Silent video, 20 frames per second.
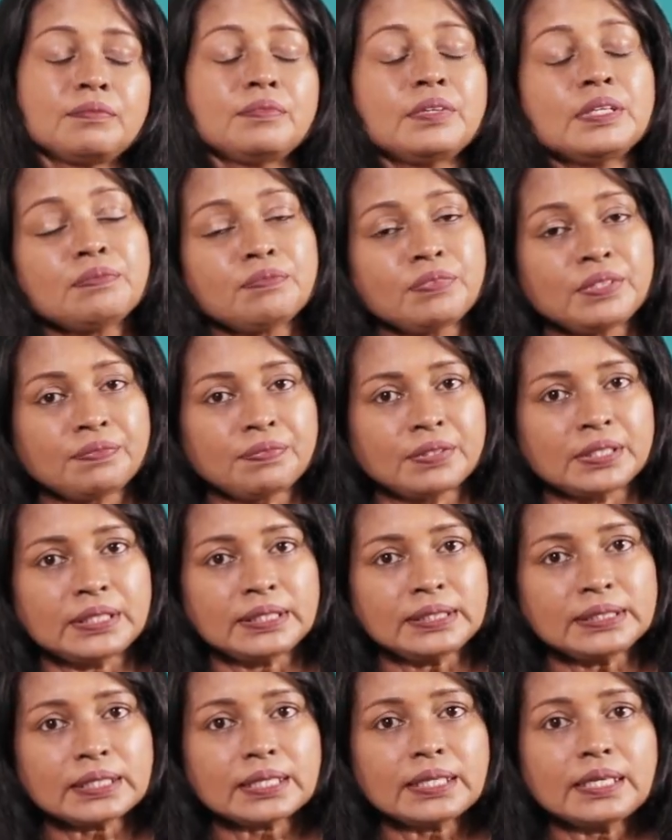when we were
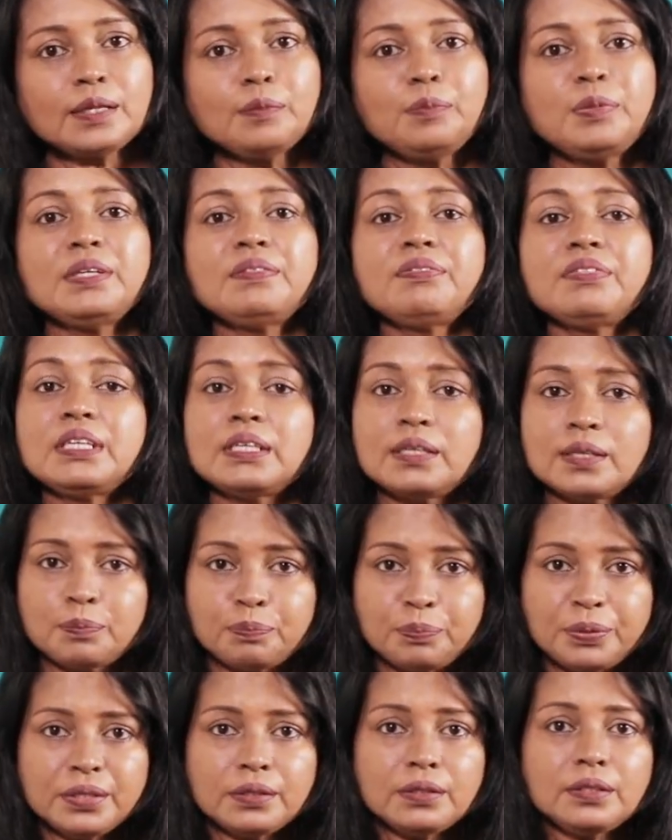describing the
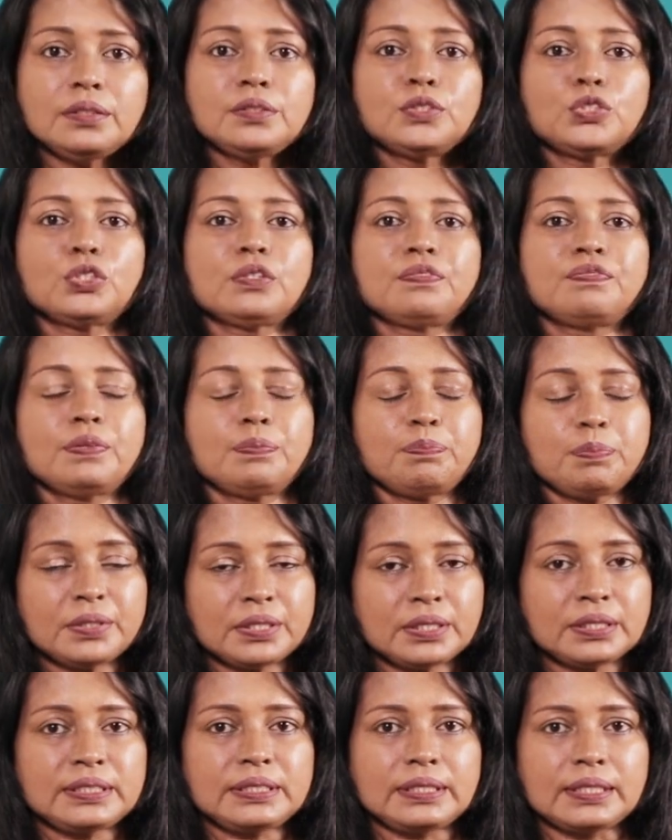appearance of a
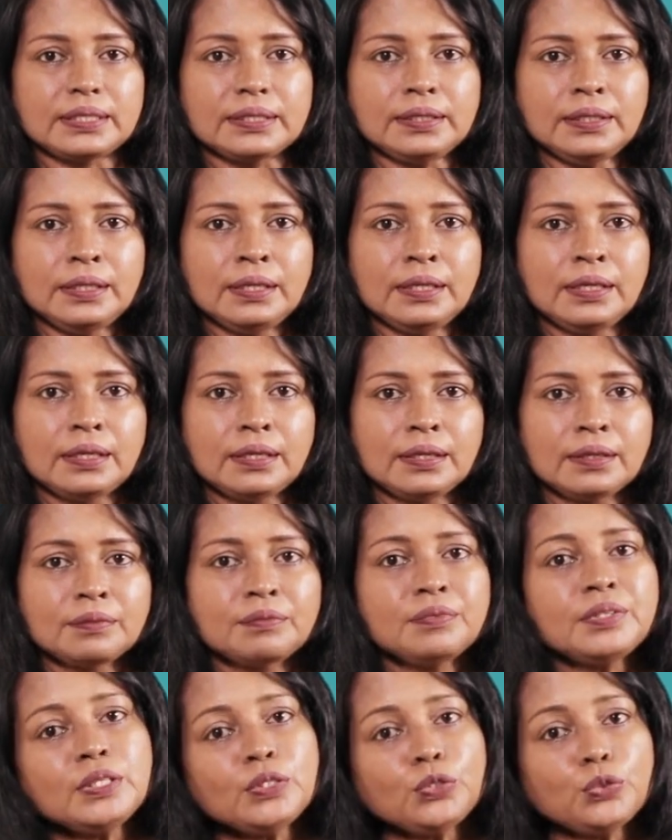person,
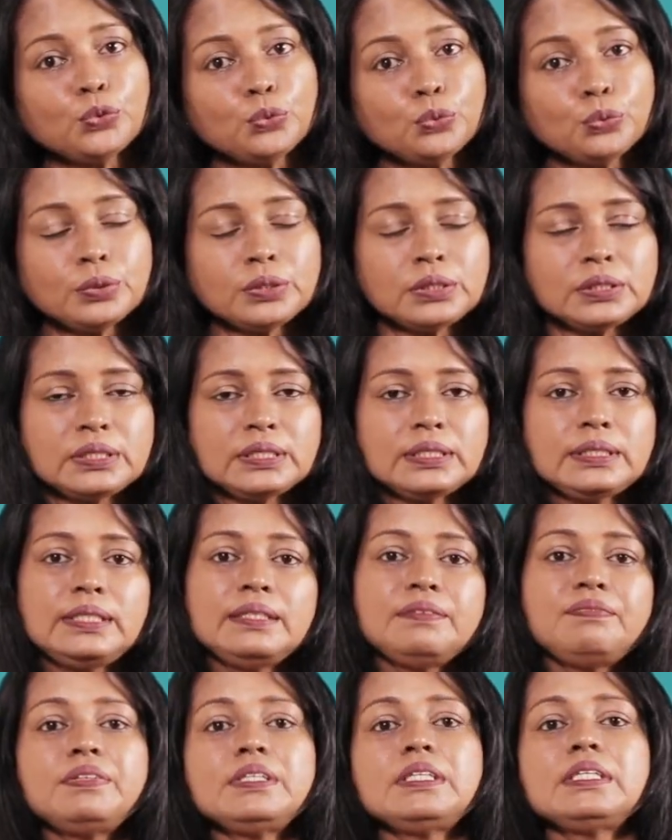we used a
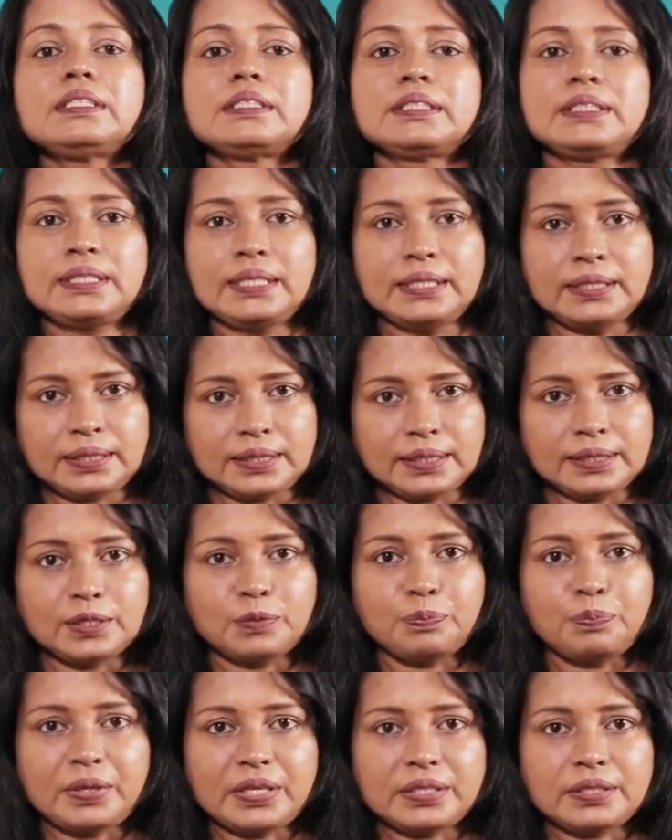different sentence
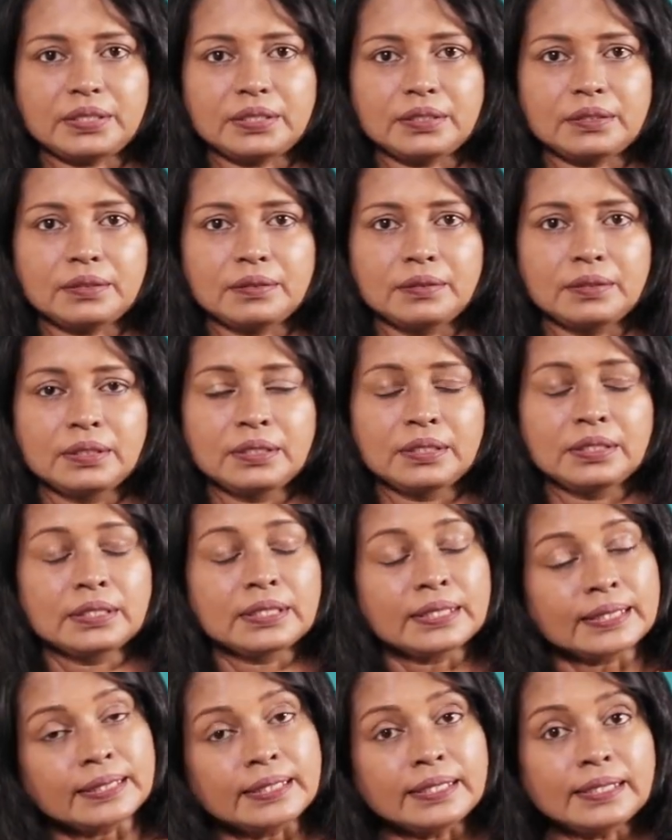pattern.
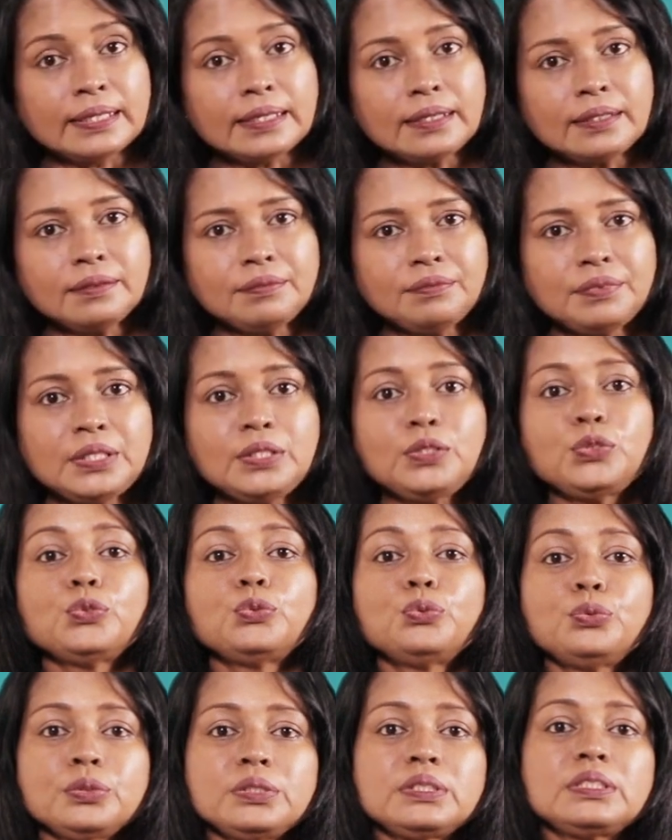There we
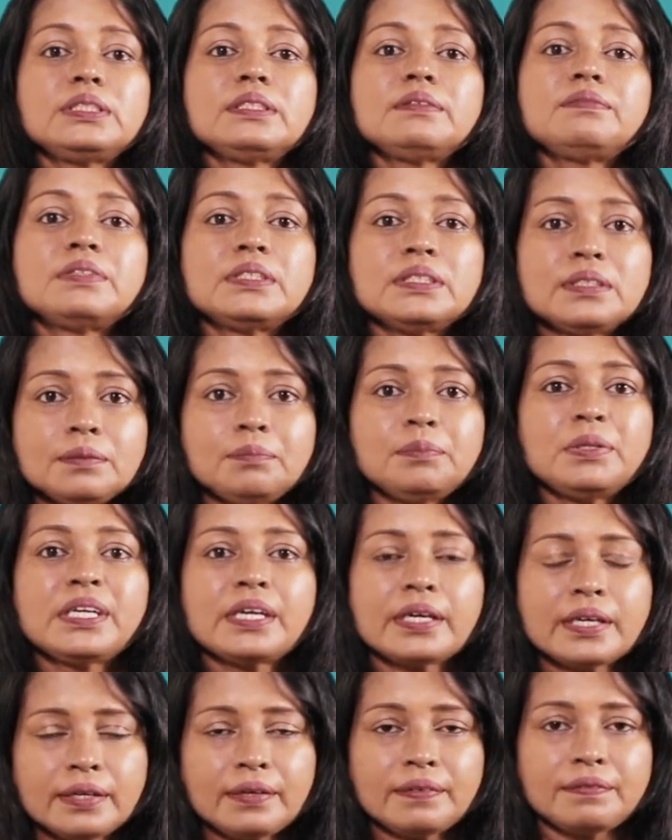used the verb
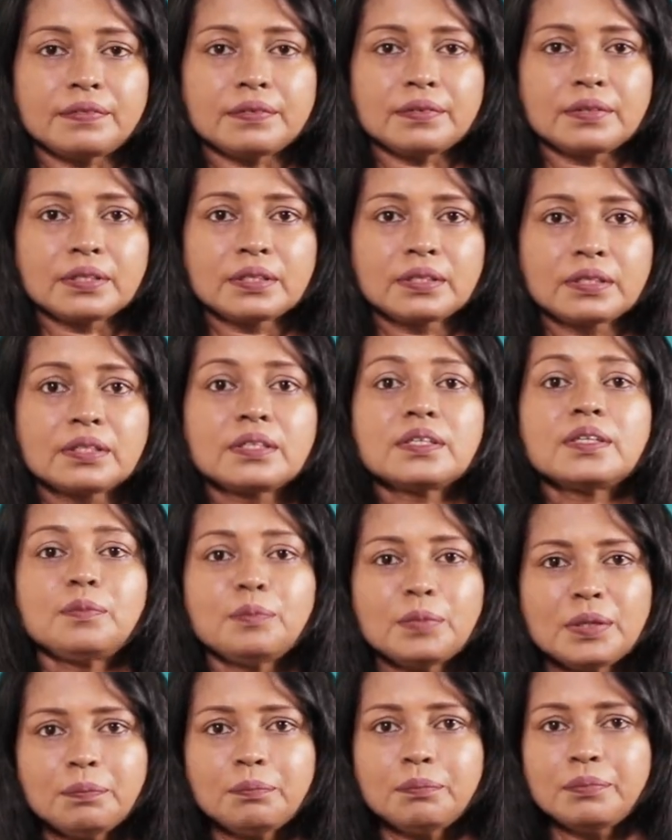have.
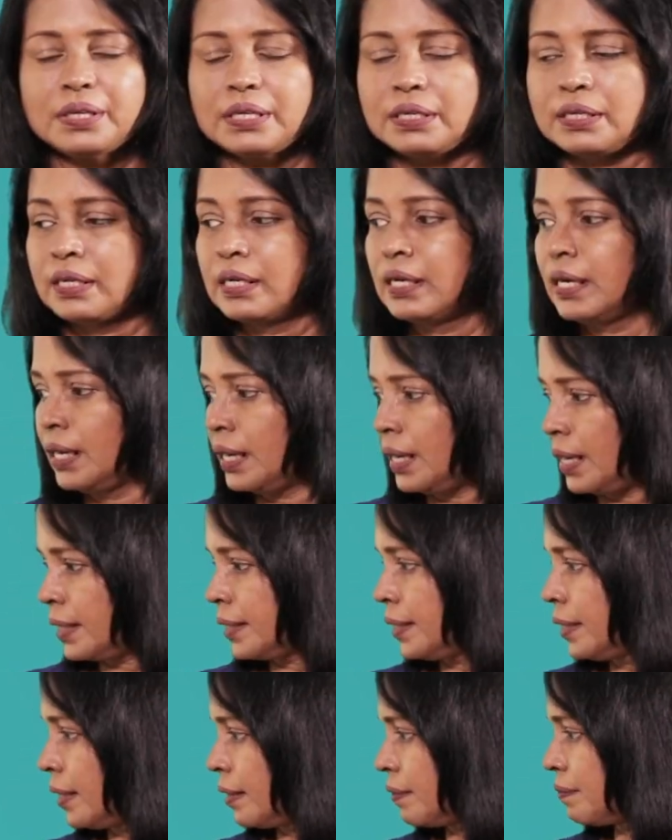Remember,
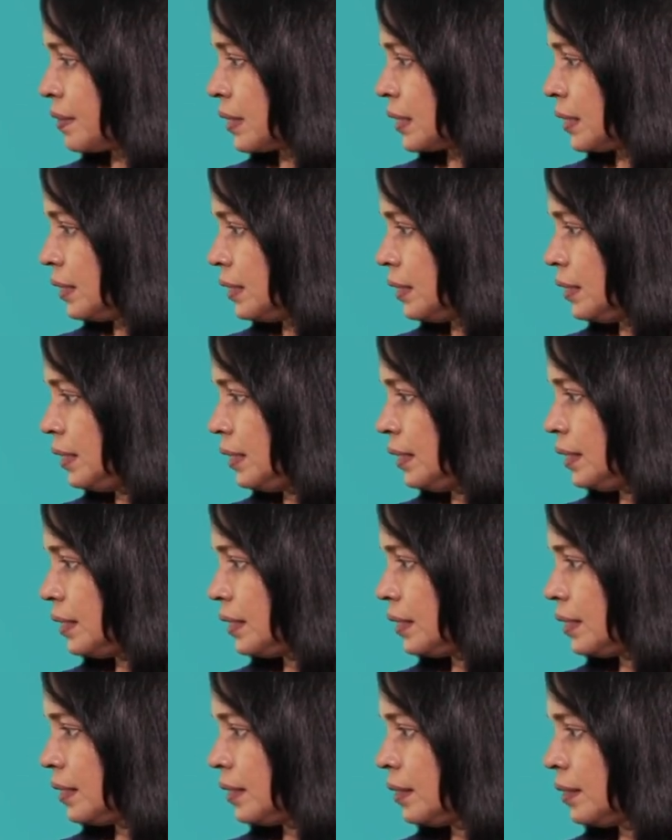I have curly
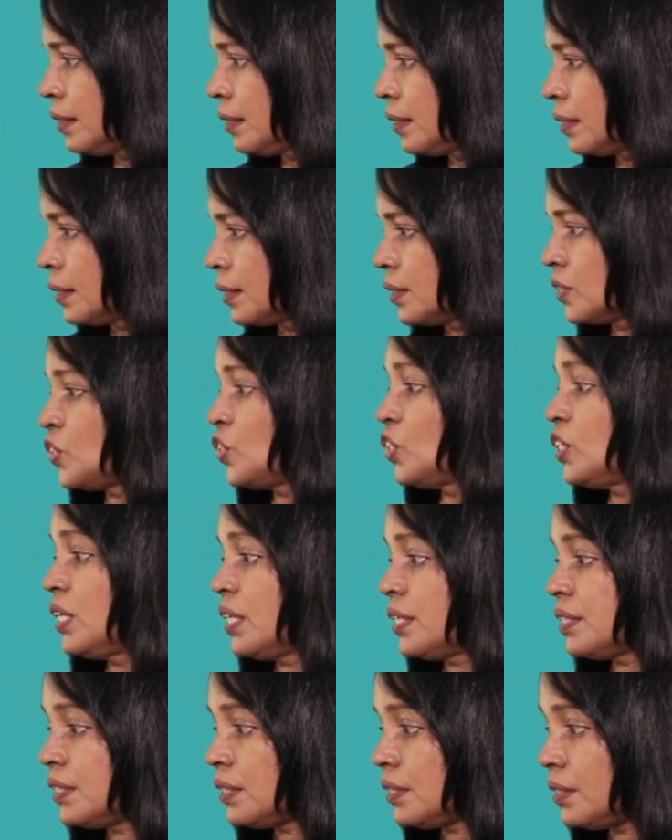hair, she
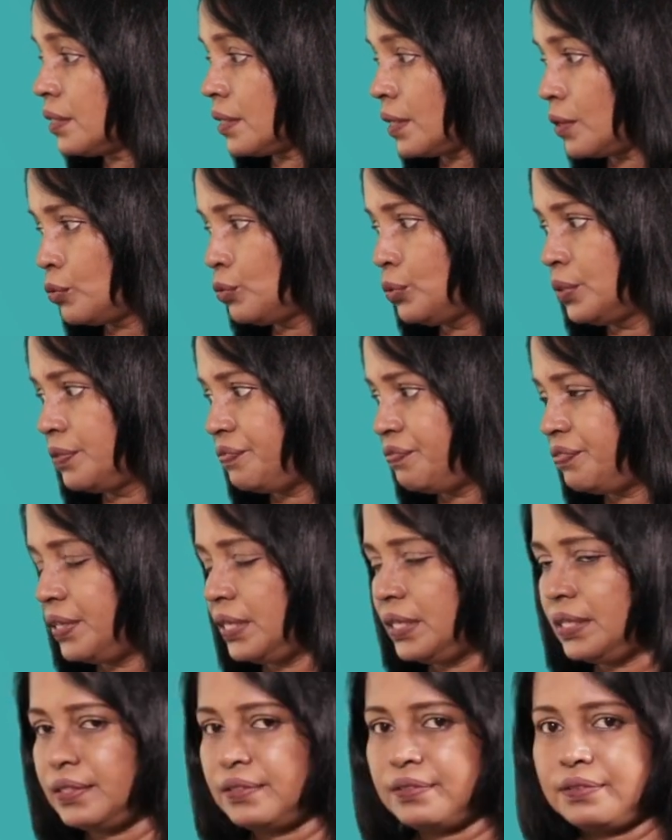has a round
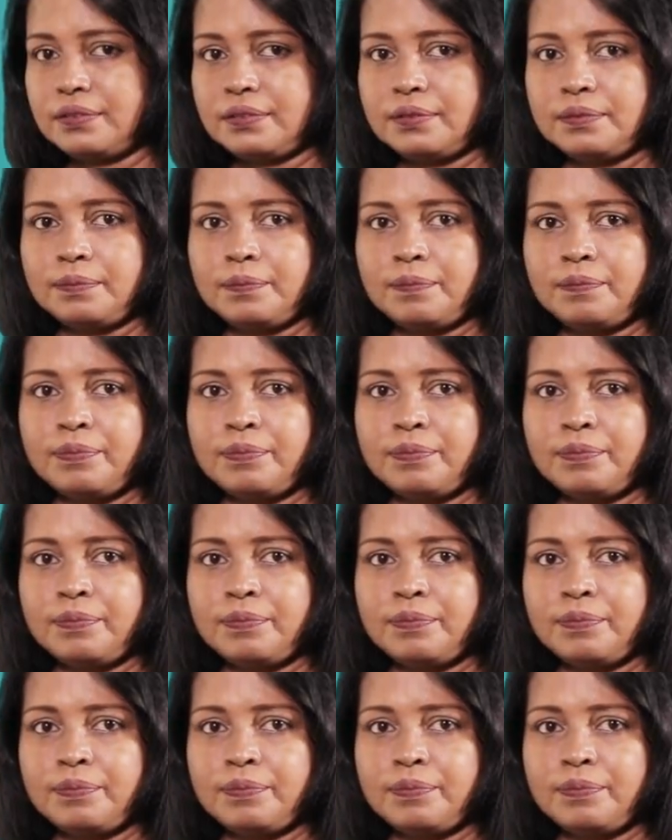face.